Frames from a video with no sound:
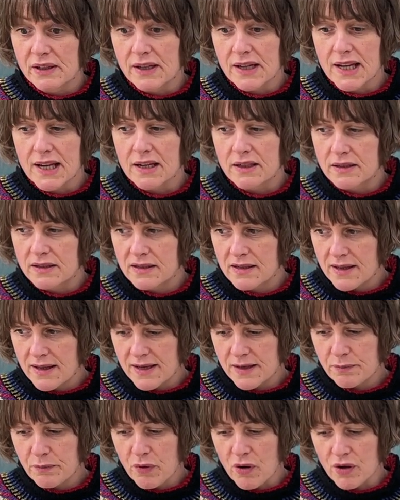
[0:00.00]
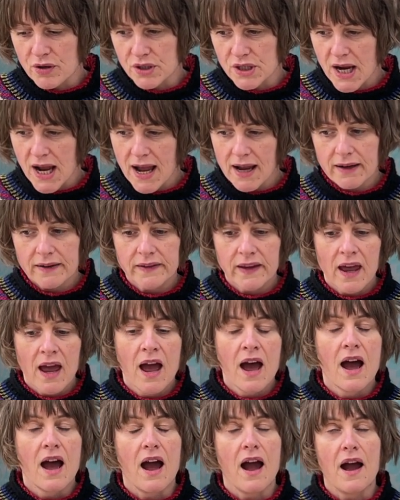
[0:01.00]
linked to this project?
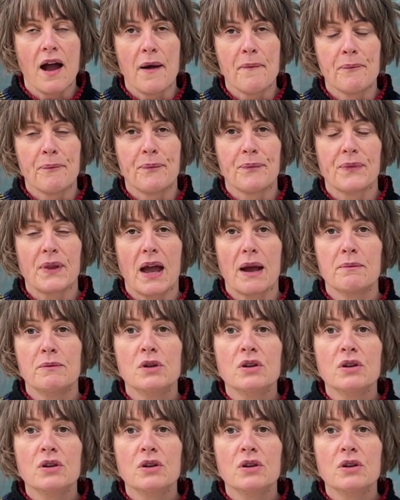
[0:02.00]
I'm